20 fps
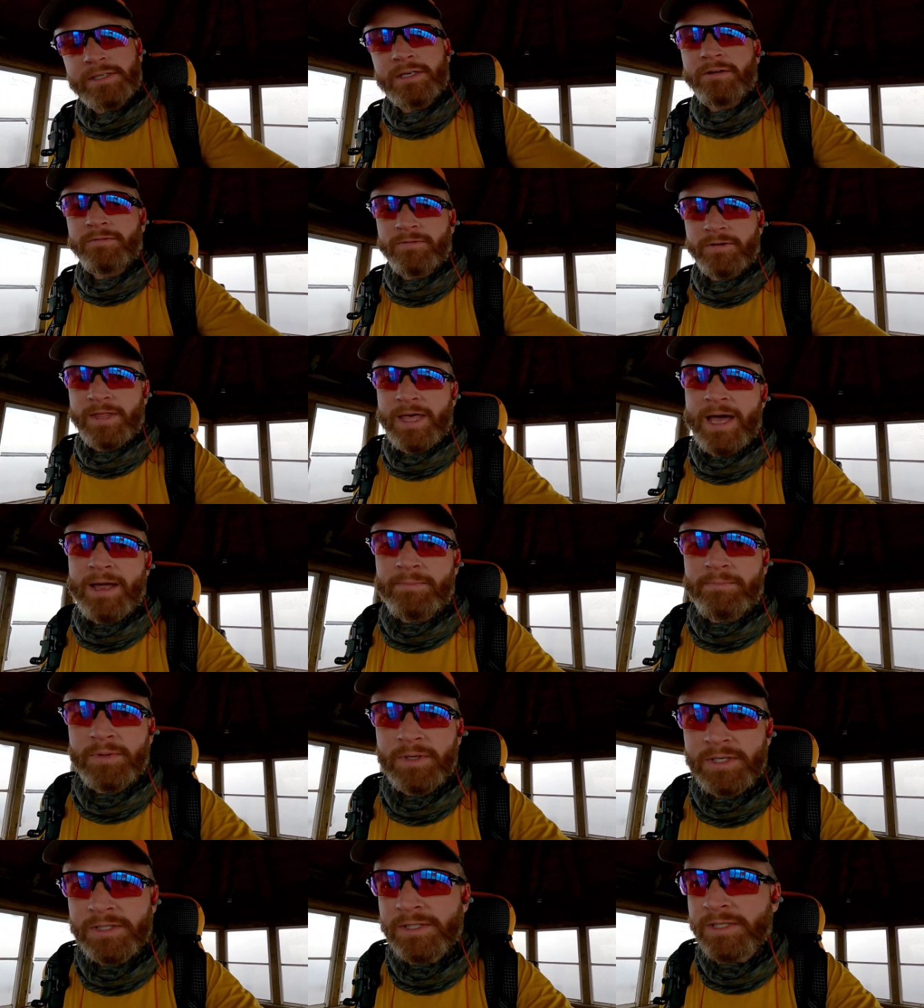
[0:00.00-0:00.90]
yourself for
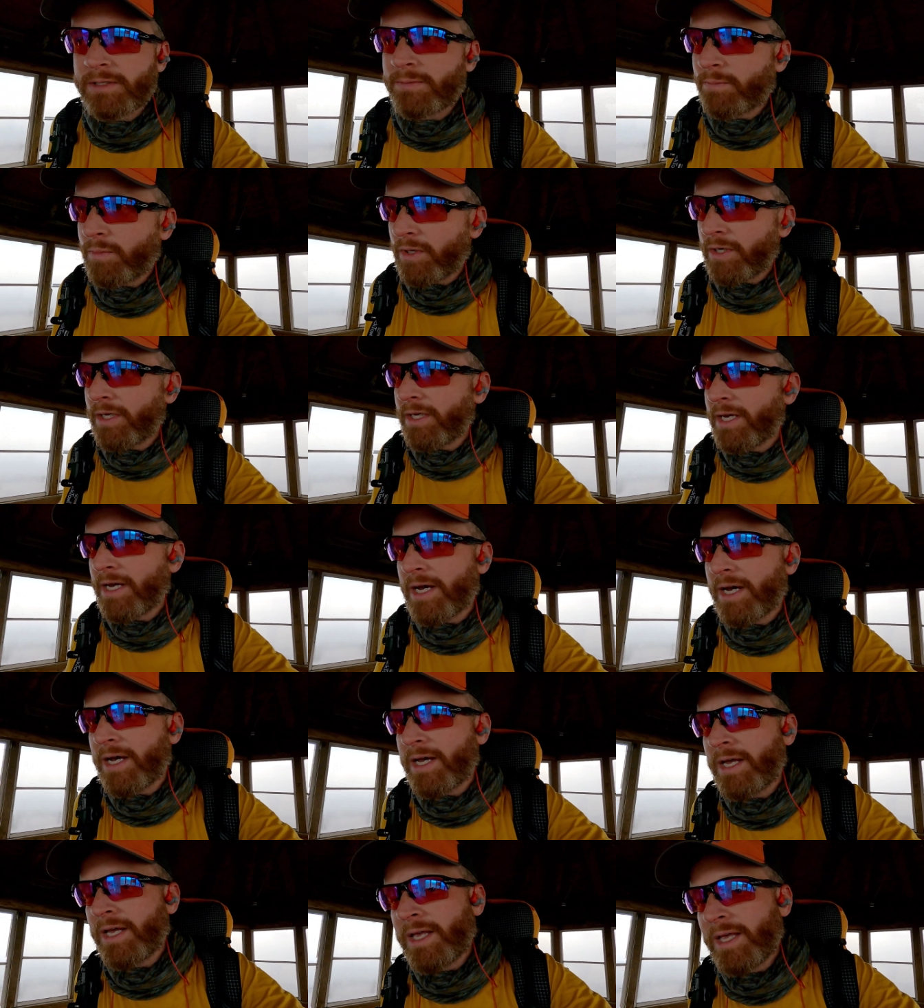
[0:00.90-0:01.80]
that because it's
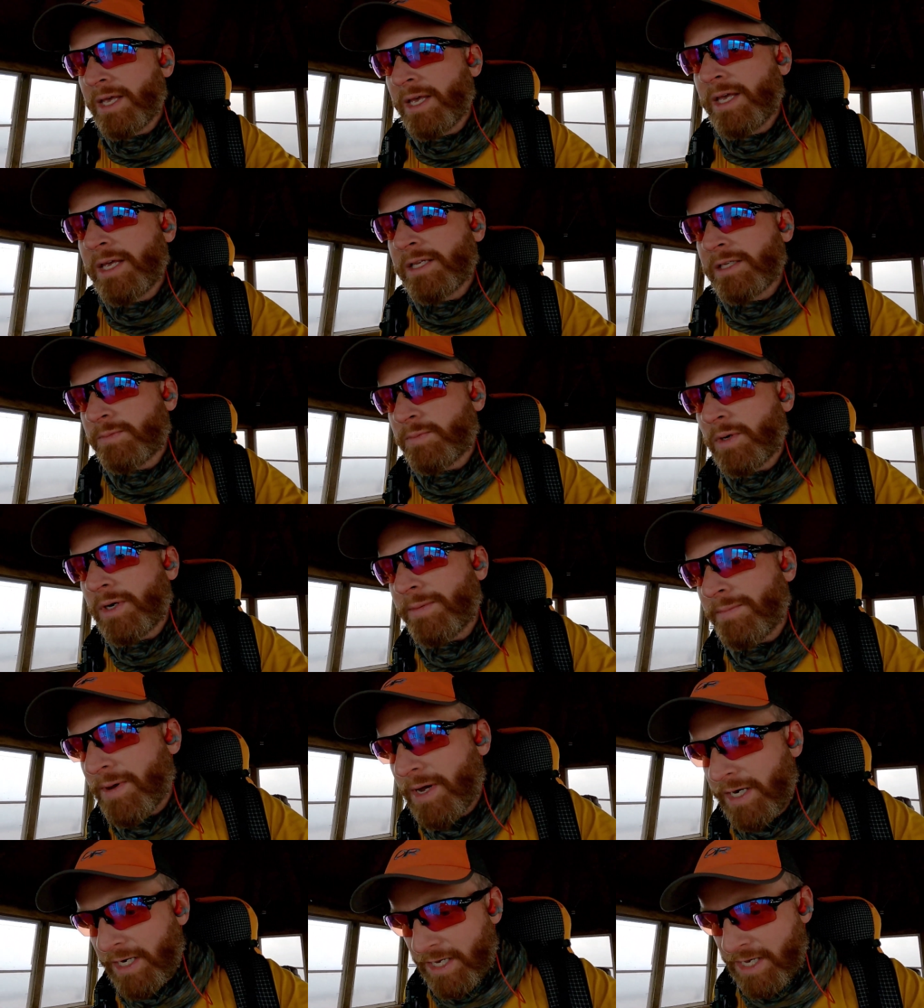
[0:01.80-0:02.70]
pretty, uh, it's
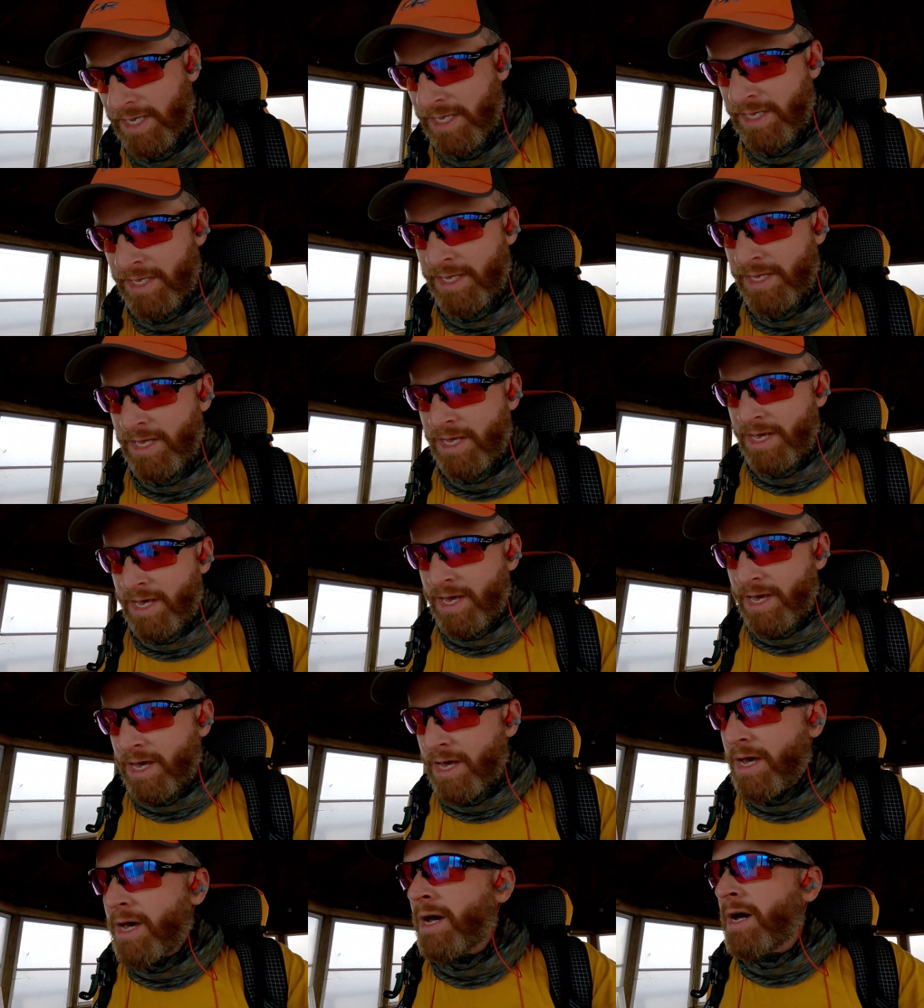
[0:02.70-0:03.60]
pretty muddy.
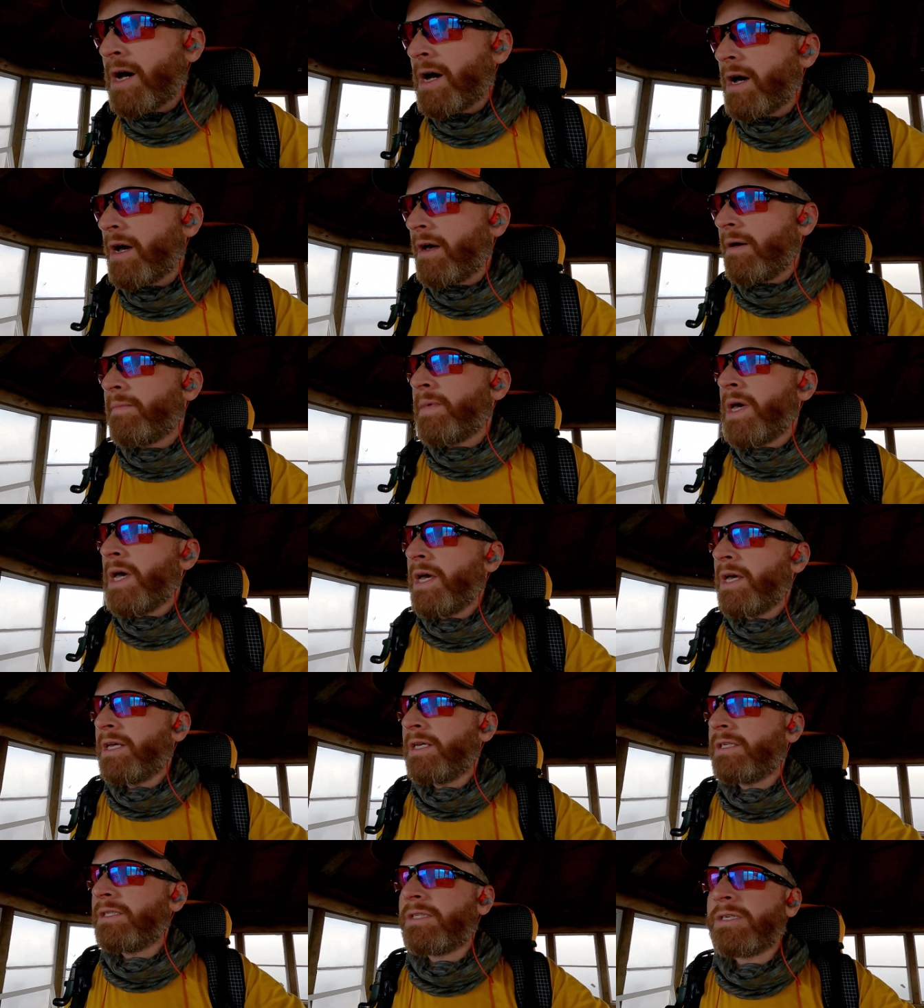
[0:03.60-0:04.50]
Um,
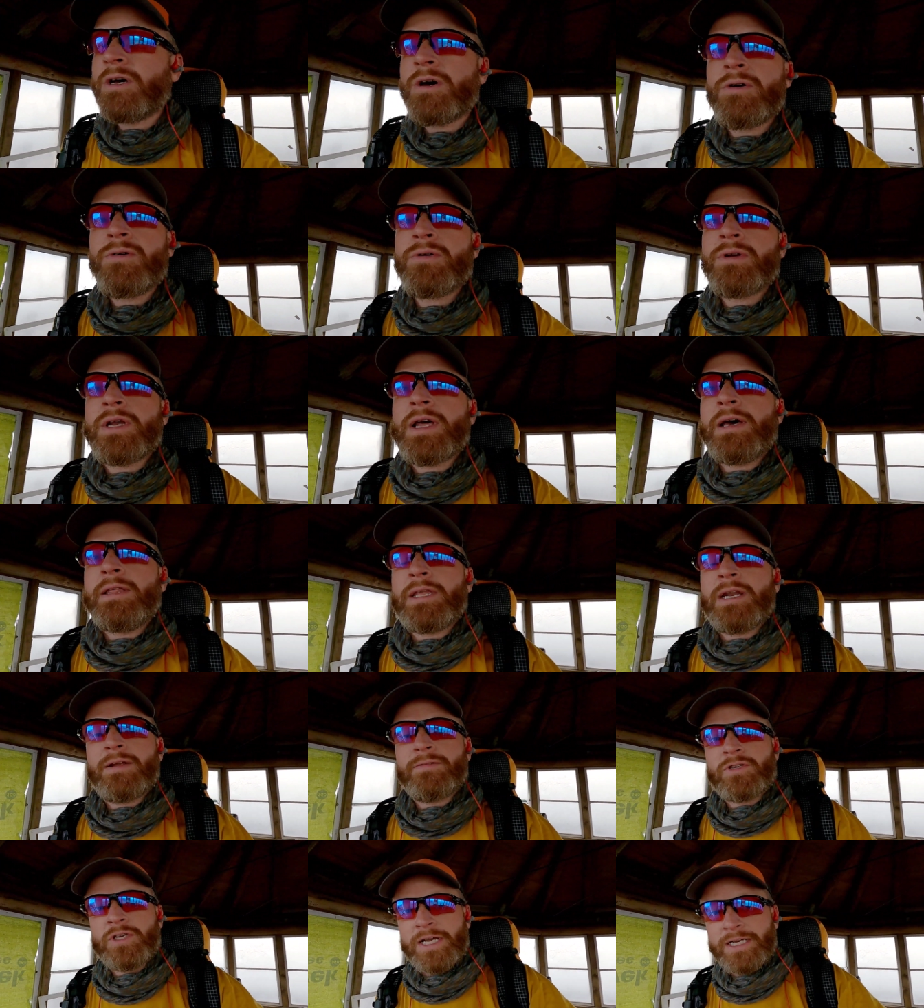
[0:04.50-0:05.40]
so
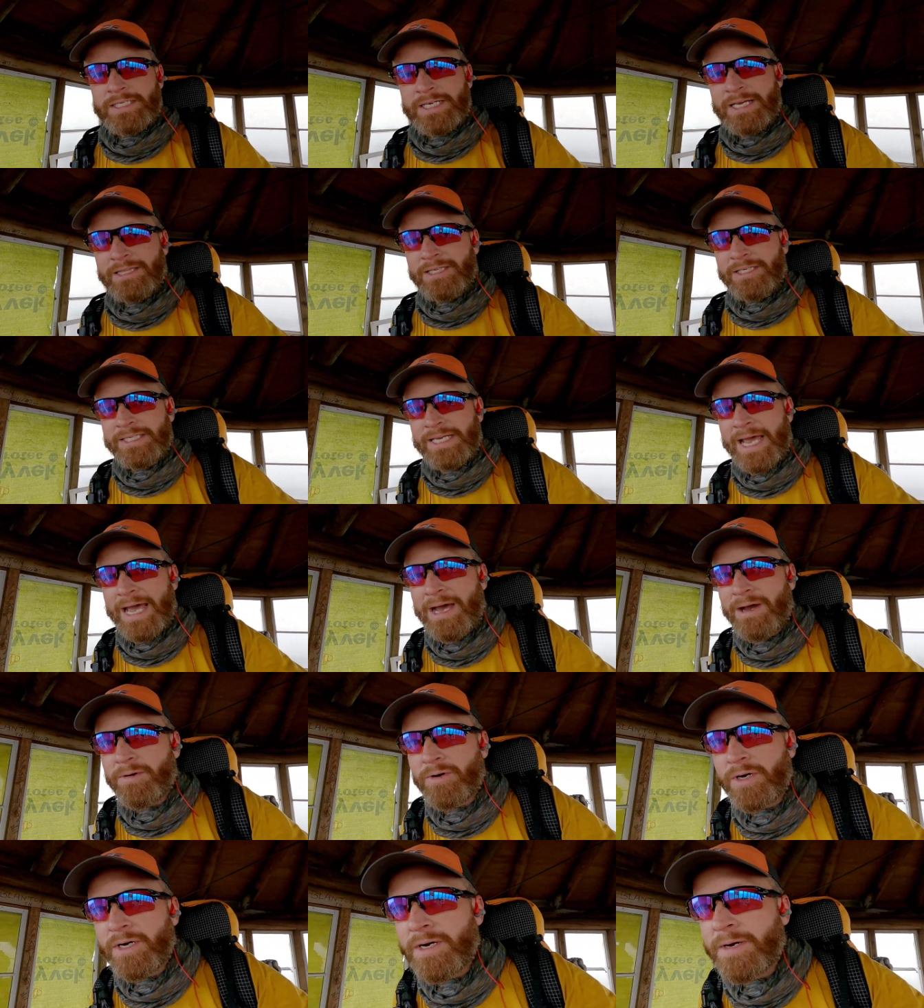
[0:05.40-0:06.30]
now that I've checked out the
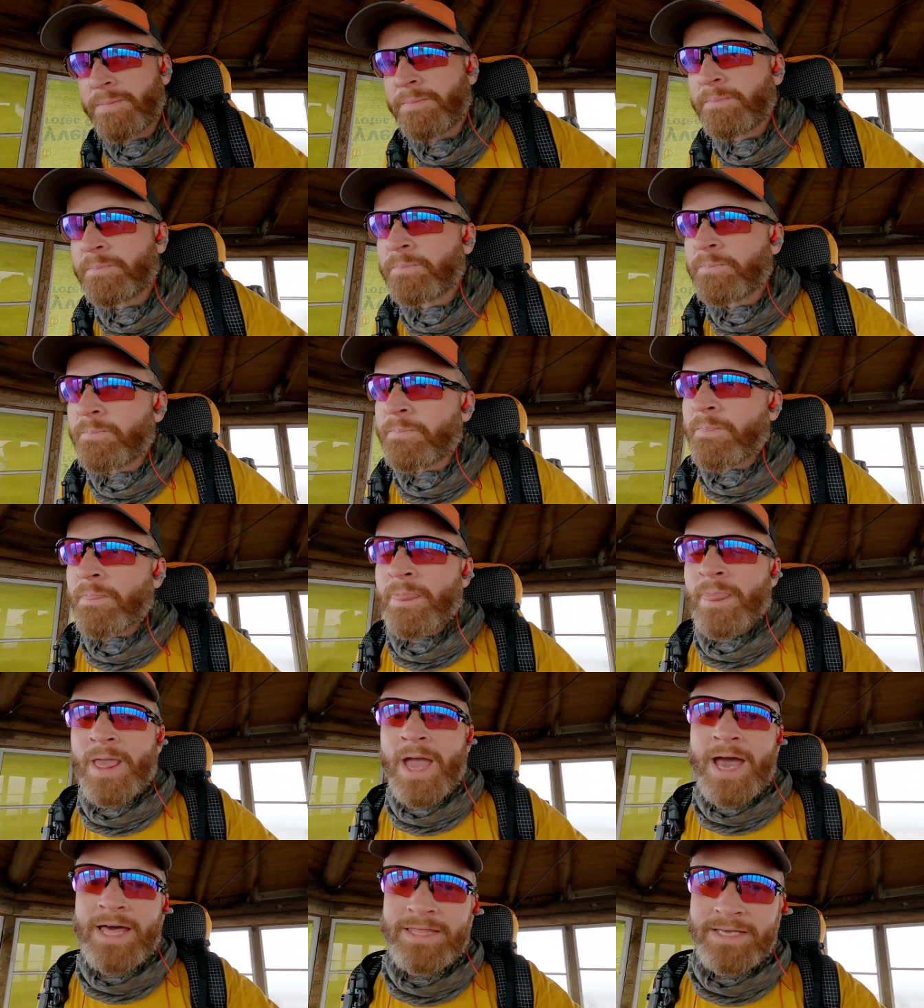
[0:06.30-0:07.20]
tower,
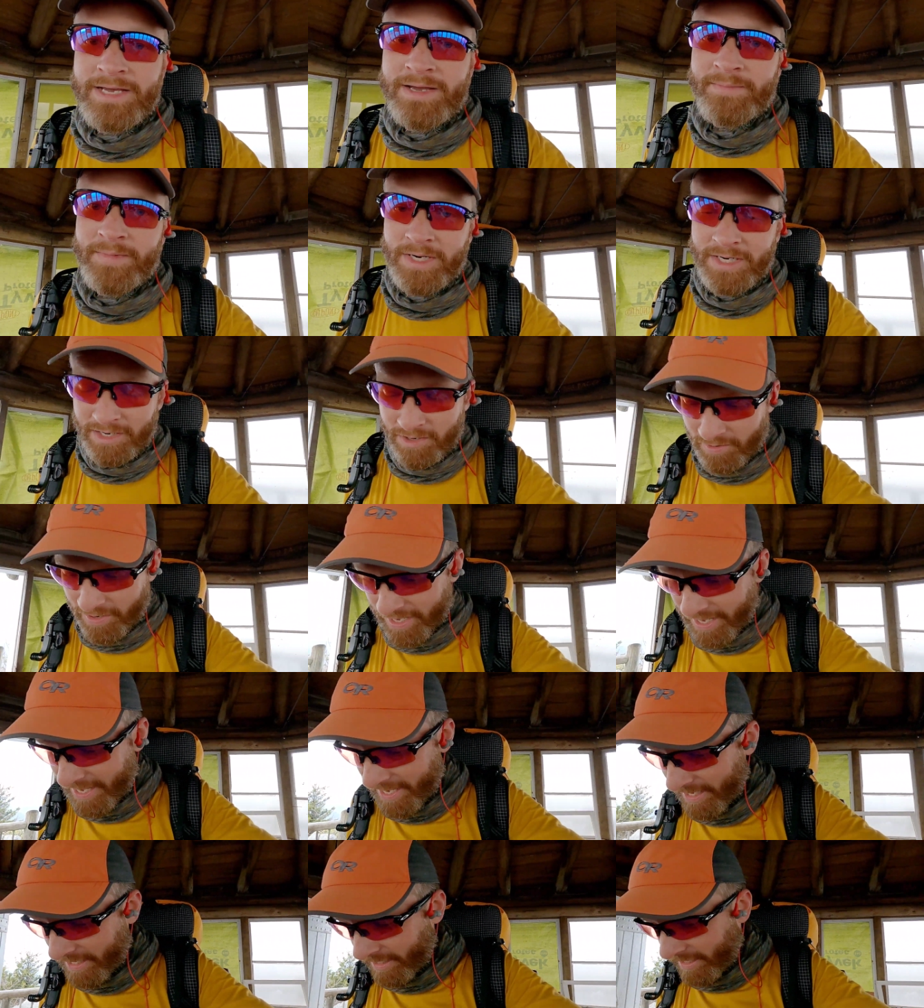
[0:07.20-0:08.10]
I think I'm gonna
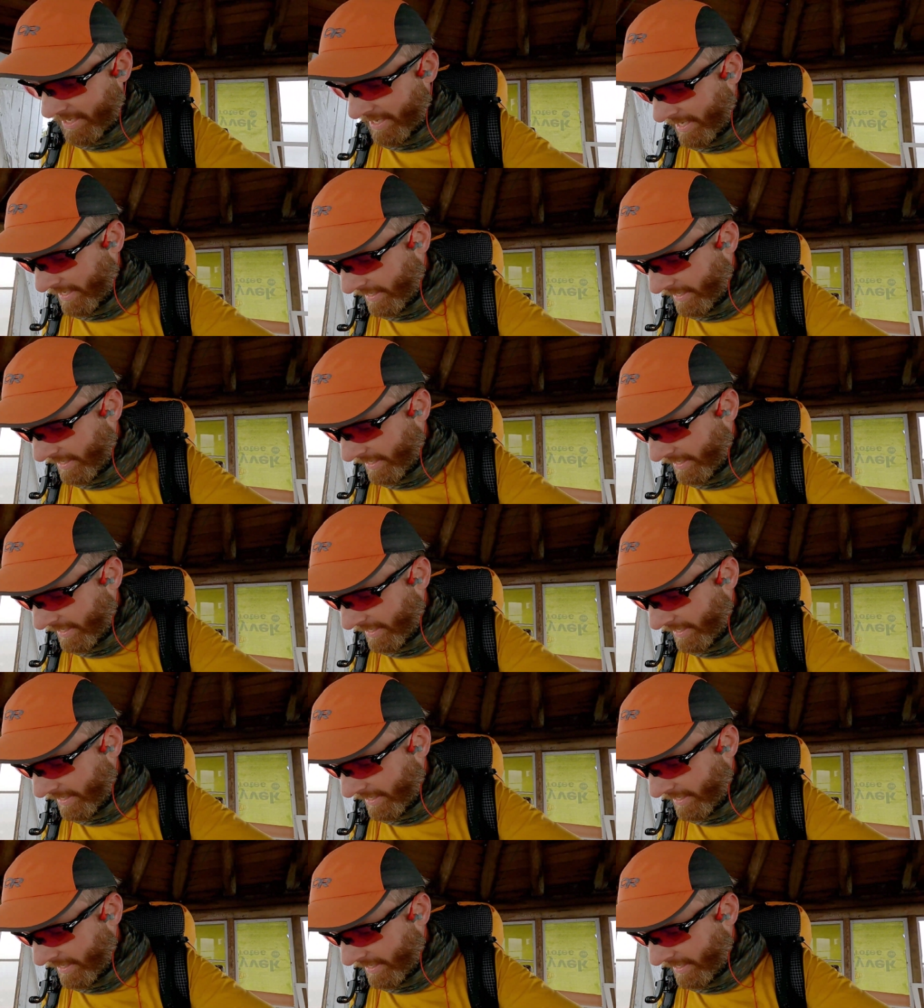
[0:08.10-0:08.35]
go ahead